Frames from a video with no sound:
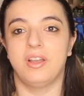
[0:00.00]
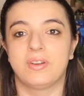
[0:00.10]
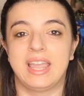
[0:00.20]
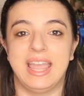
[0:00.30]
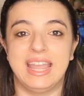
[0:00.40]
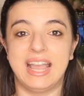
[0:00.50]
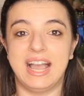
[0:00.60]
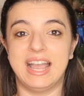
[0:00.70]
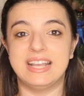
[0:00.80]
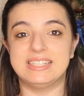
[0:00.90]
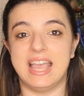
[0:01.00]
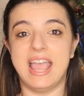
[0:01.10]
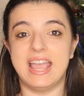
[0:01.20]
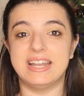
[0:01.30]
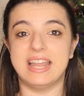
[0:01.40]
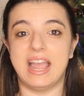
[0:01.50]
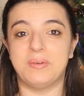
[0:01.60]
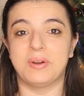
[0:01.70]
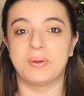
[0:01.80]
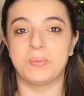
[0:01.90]
Okay guys, and
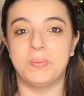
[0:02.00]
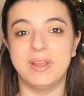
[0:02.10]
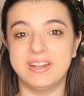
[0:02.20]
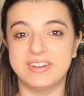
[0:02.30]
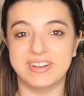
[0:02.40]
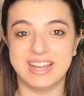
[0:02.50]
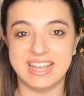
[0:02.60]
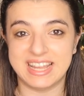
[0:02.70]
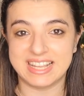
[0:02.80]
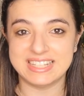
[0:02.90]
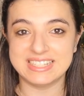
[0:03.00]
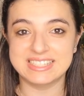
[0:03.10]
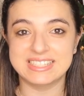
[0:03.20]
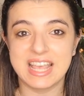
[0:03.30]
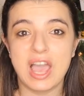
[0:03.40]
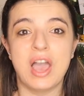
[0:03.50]
our winner is